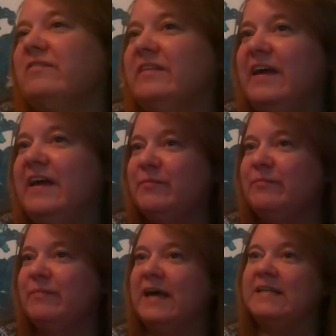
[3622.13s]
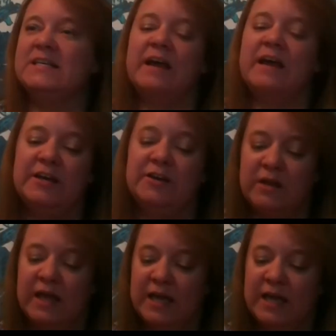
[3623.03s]
laying in bed tonight and you're
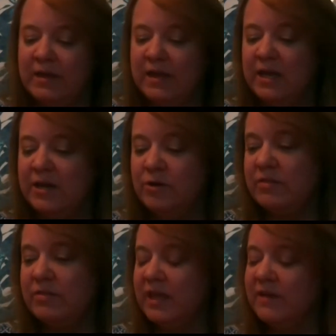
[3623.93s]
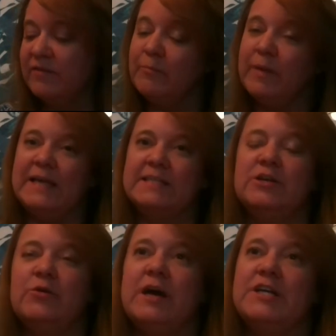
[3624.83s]
like me and you think of an
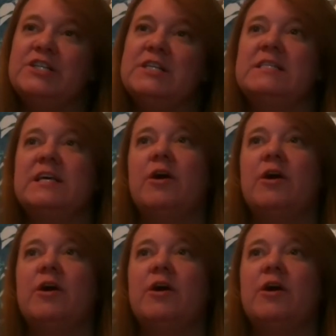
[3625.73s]
amazing question and said,